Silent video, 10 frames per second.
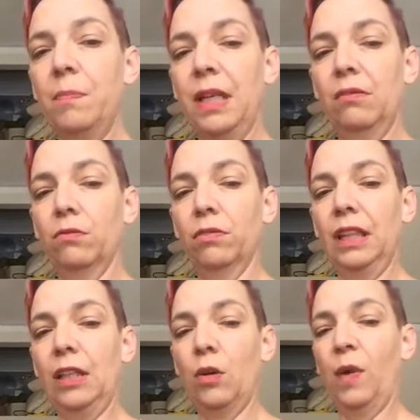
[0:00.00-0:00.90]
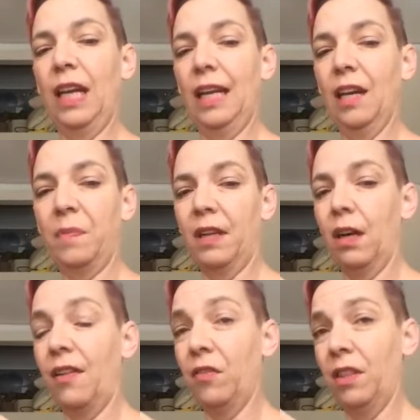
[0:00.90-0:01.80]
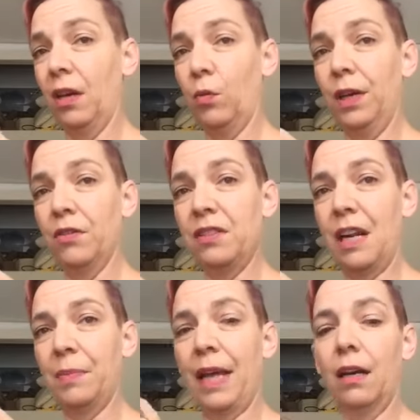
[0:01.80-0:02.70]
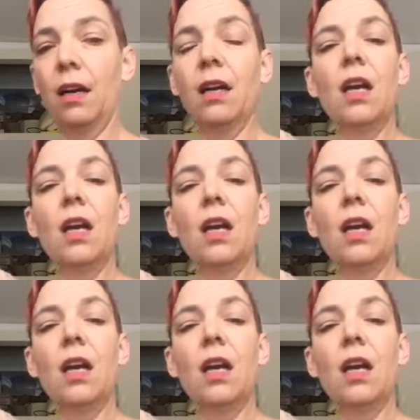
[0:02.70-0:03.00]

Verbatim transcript: but really no way to get up there other than a weird step ladder.